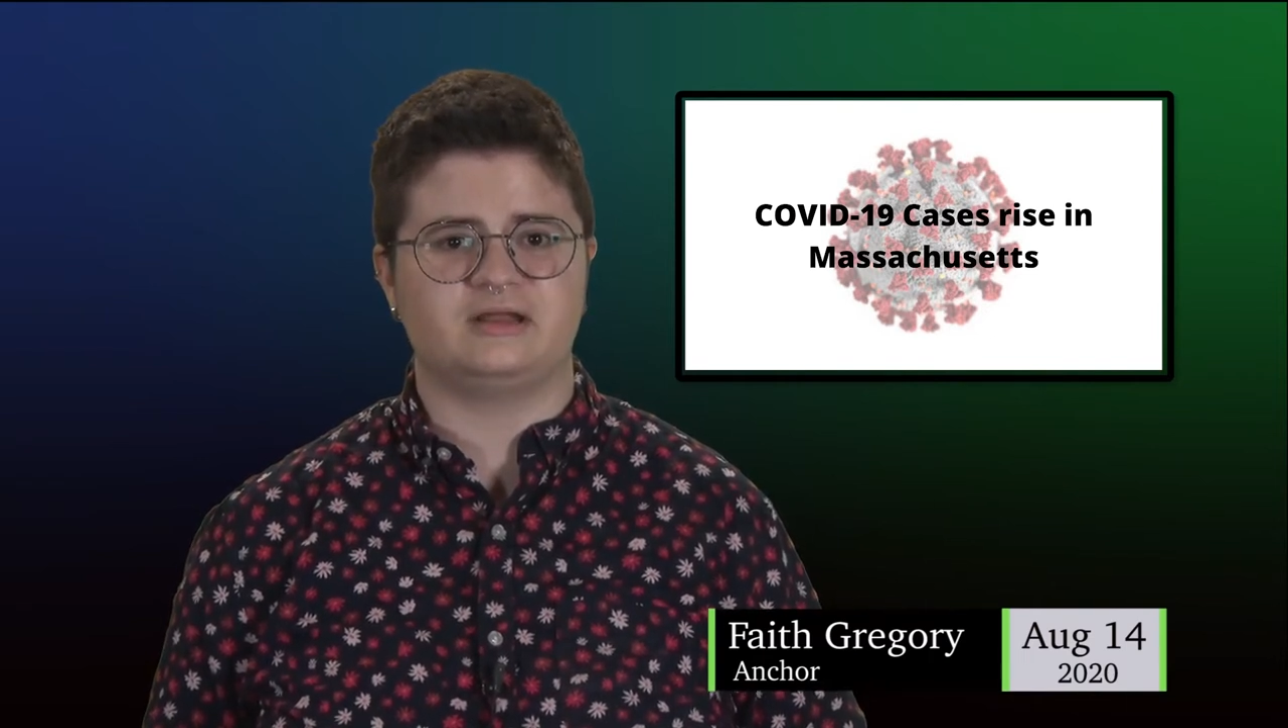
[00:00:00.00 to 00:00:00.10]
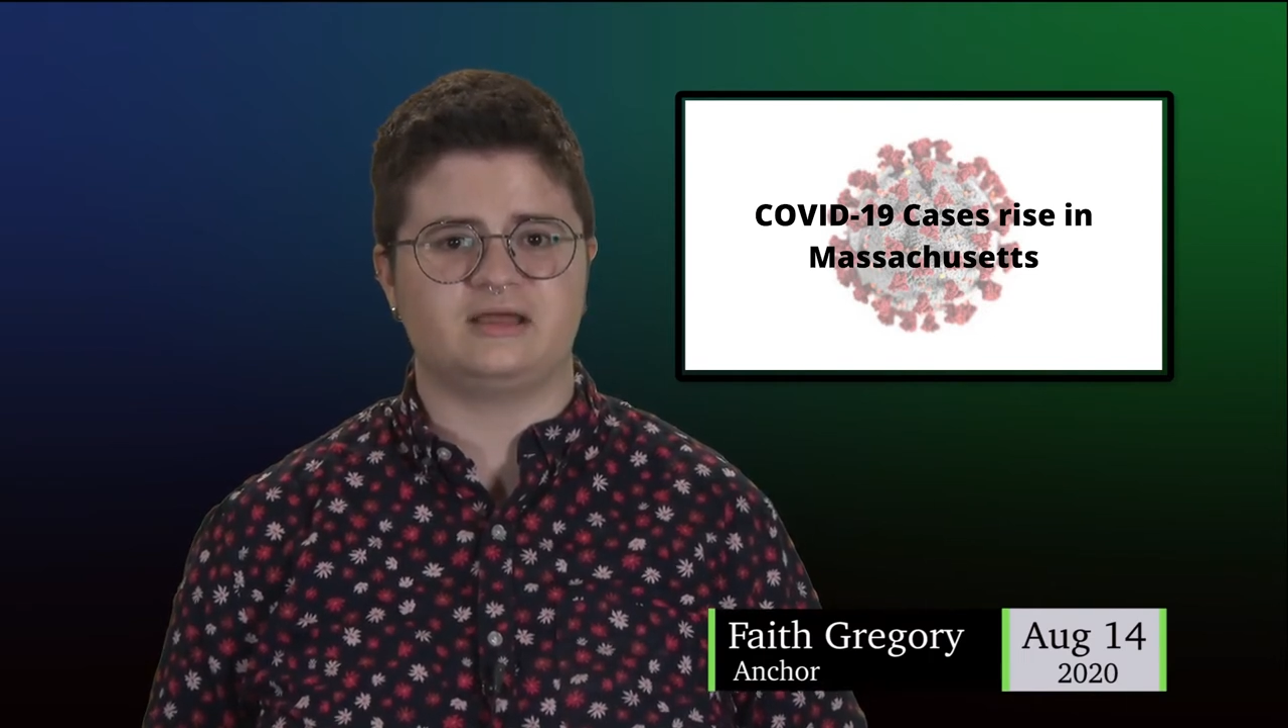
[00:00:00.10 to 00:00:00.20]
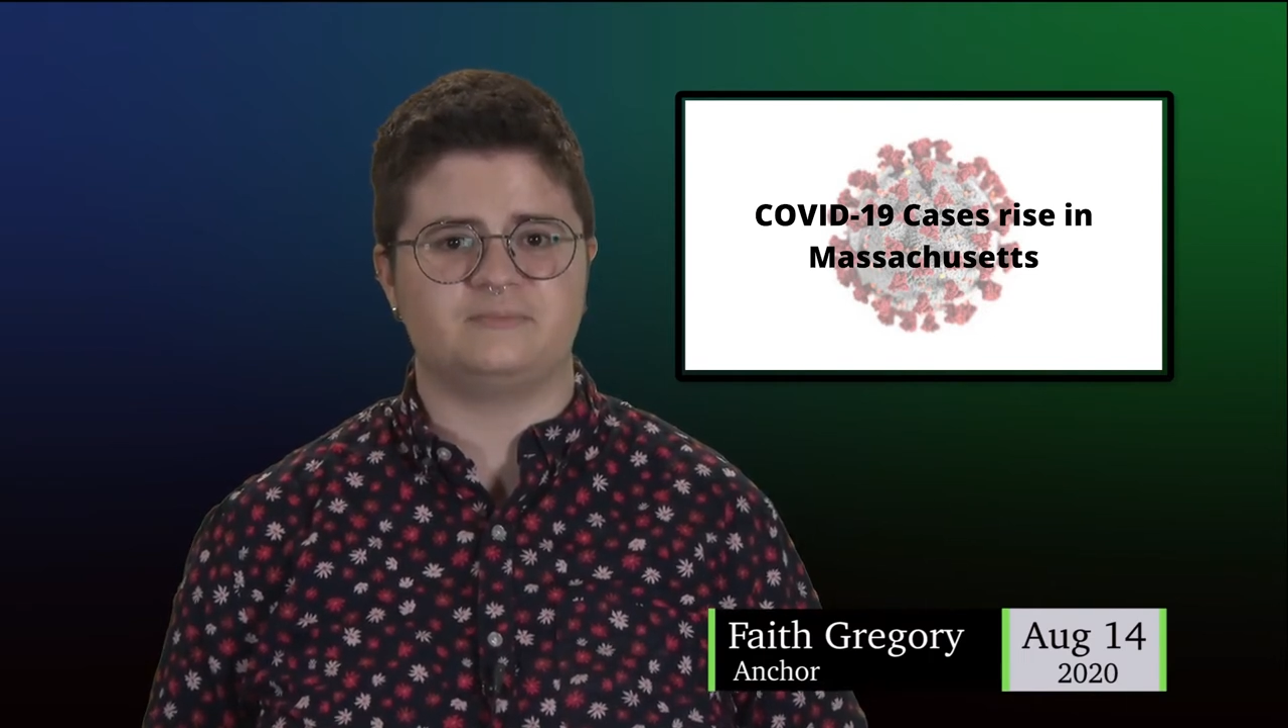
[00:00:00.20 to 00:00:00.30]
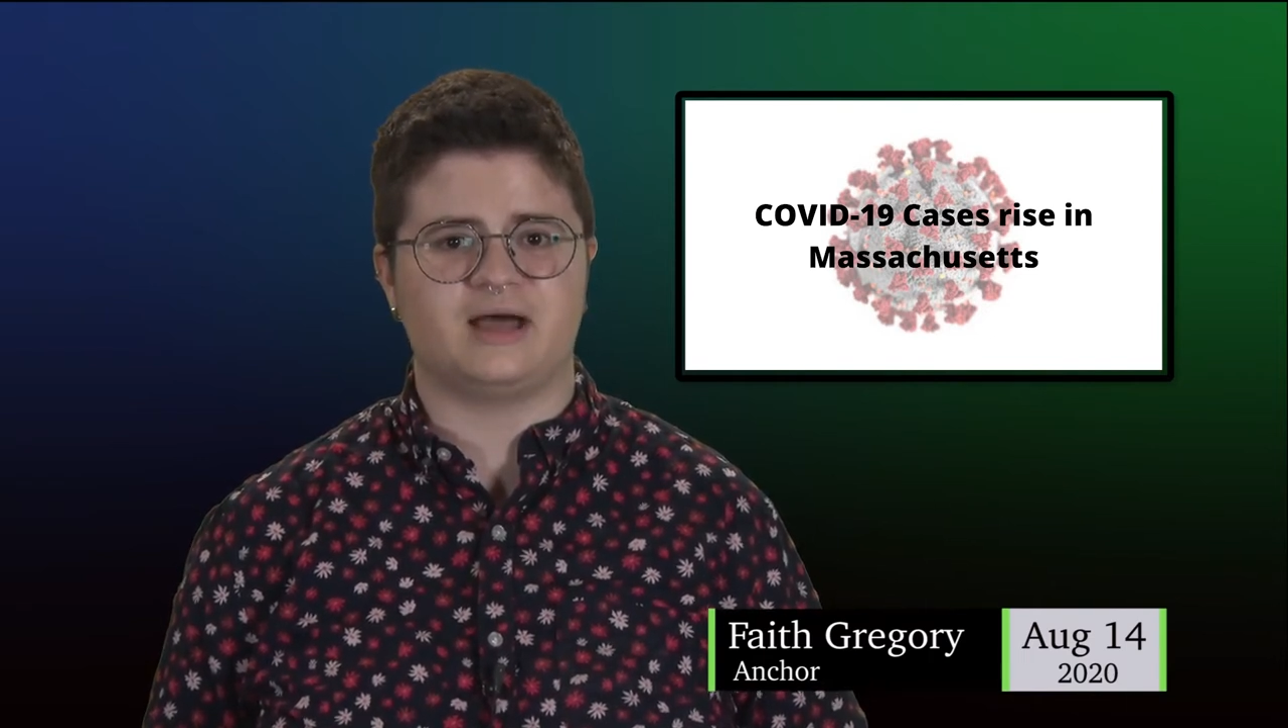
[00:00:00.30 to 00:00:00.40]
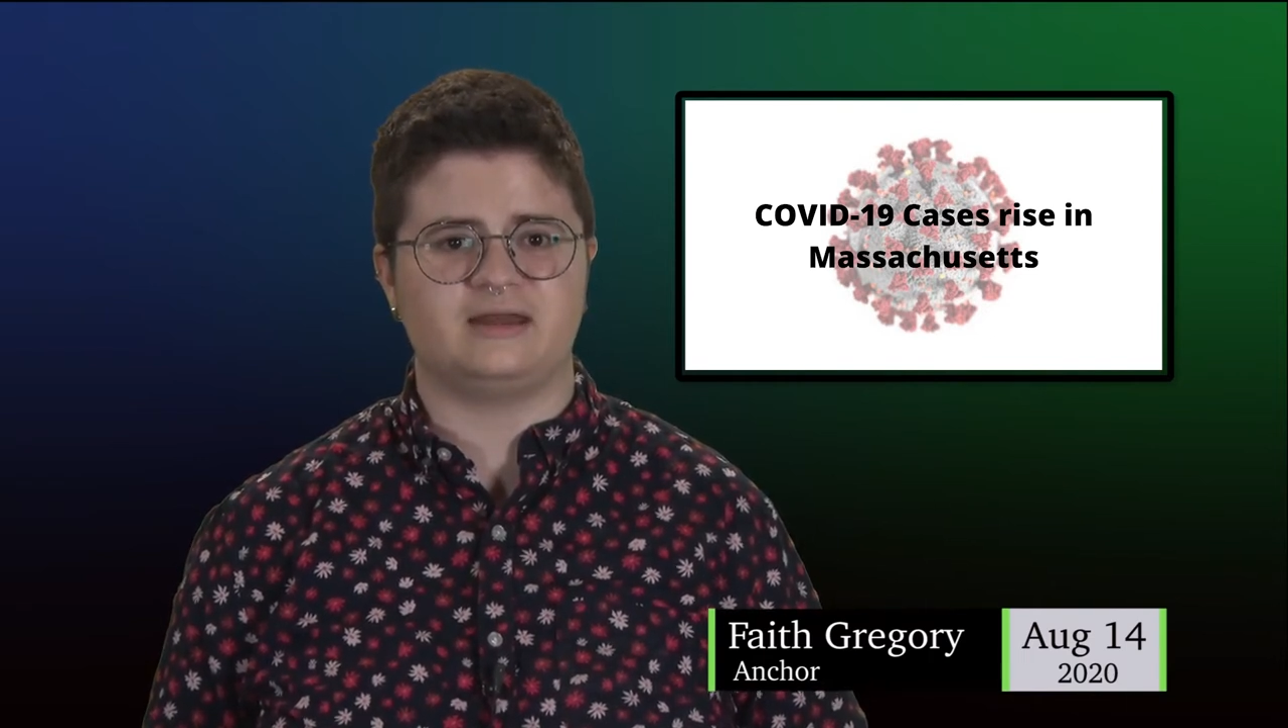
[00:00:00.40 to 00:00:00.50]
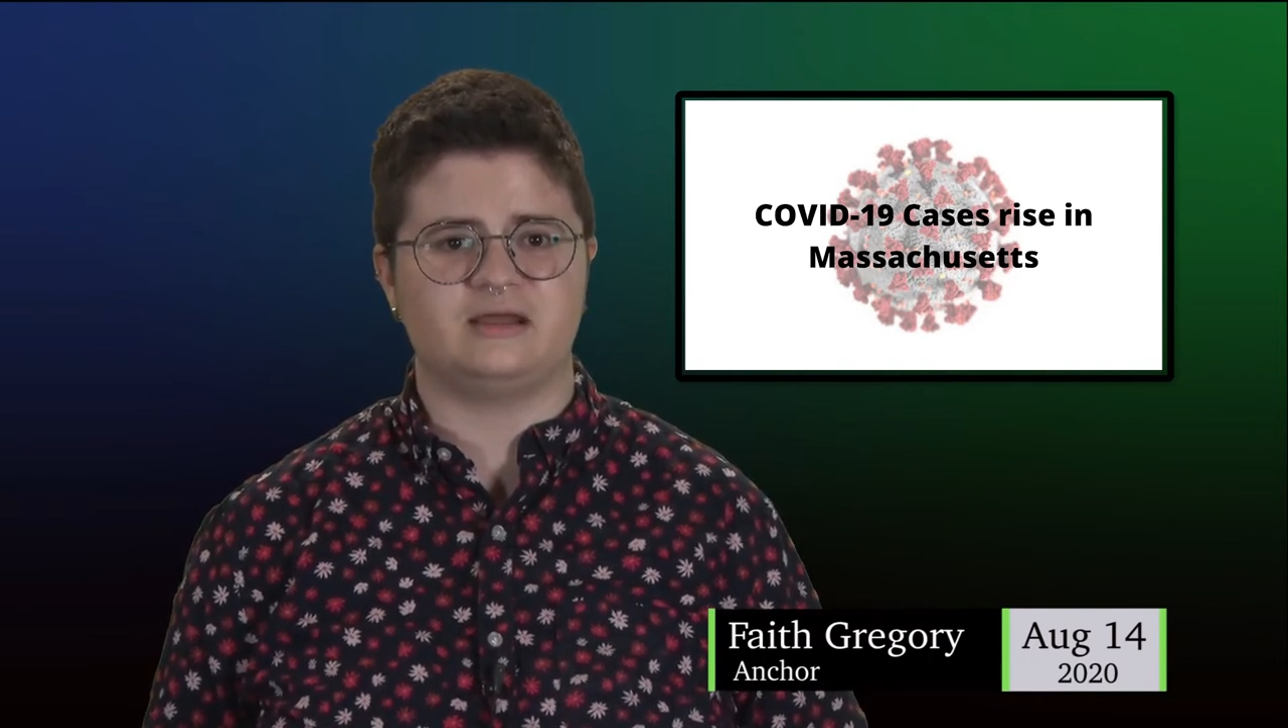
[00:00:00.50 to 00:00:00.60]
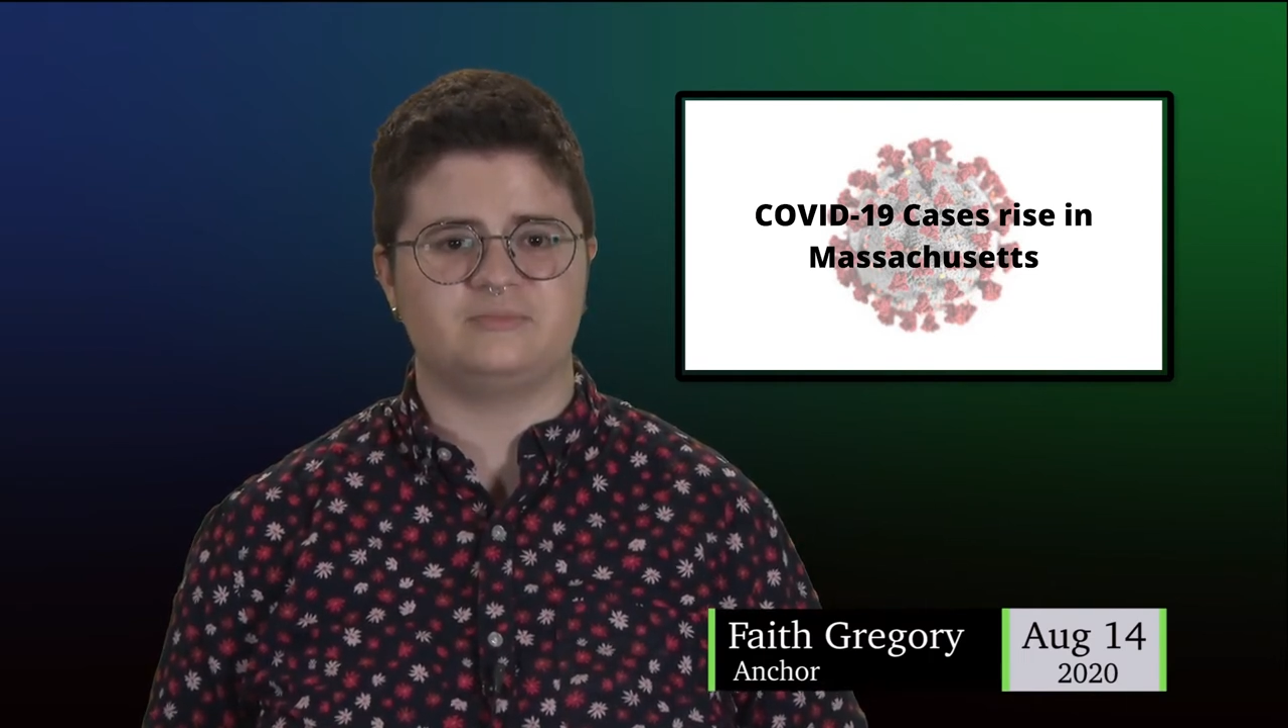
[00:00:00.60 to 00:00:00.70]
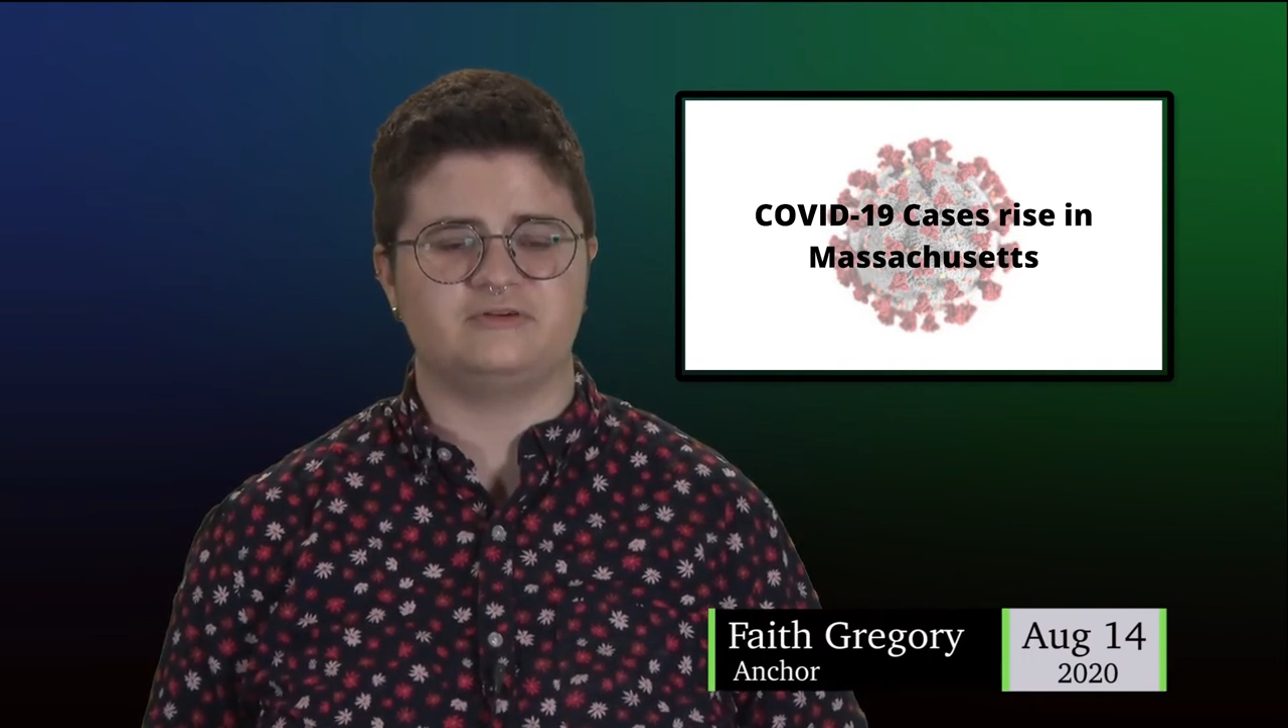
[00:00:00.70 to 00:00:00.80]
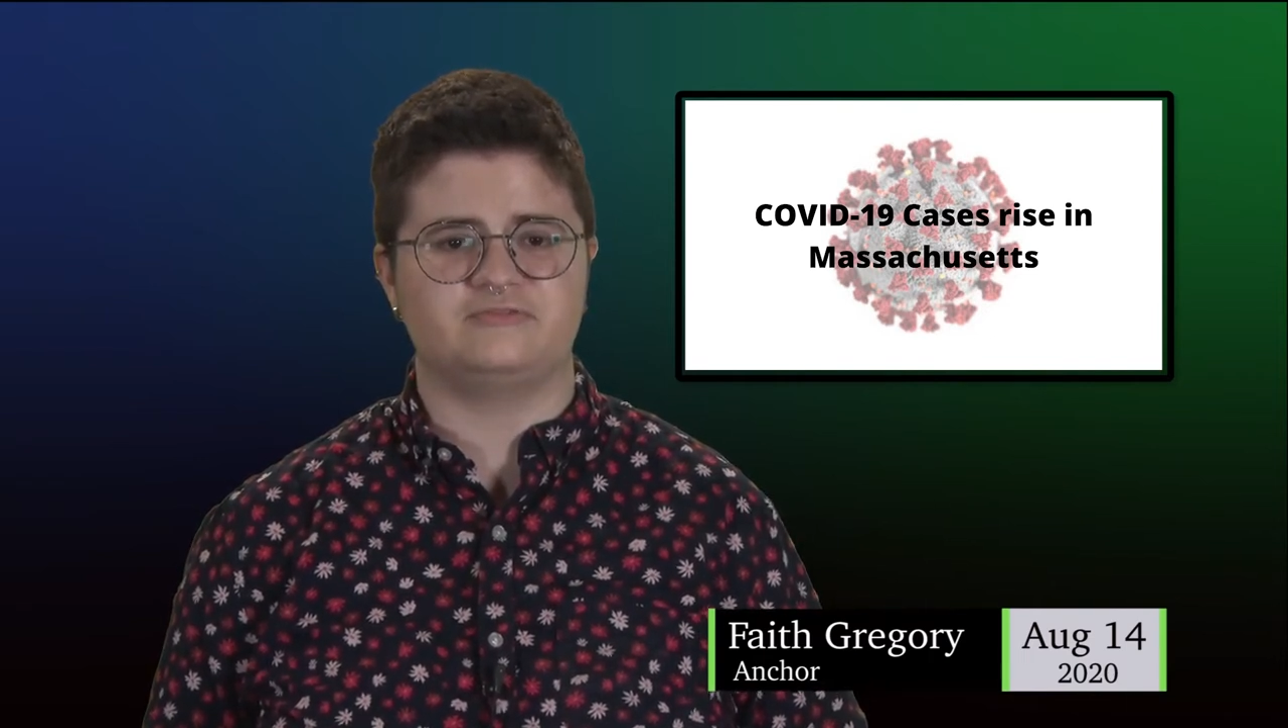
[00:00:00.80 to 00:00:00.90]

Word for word: a combined number